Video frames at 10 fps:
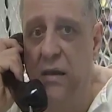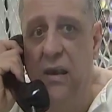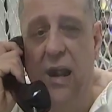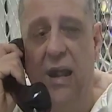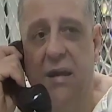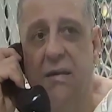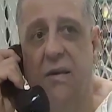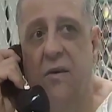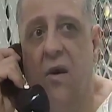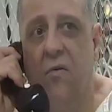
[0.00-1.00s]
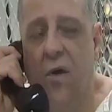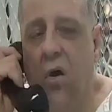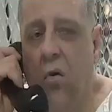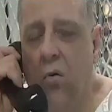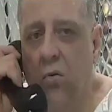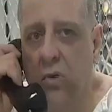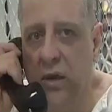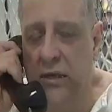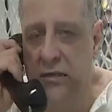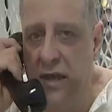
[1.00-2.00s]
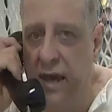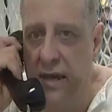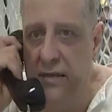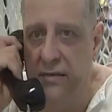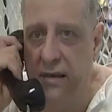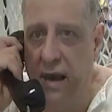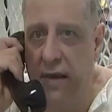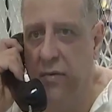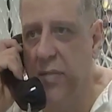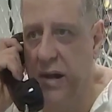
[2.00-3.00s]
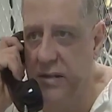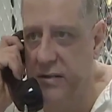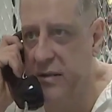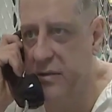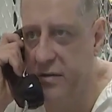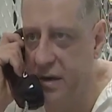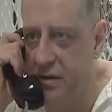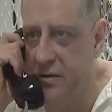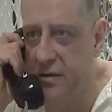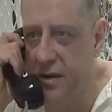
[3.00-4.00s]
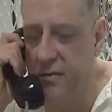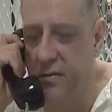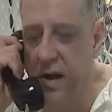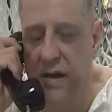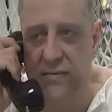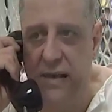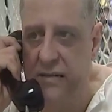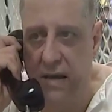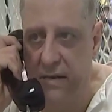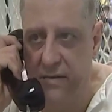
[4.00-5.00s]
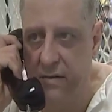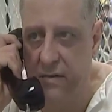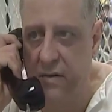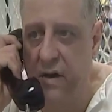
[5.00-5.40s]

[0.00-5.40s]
And you know, the old cliches that everybody says they're innocent, they're framed, that's not true.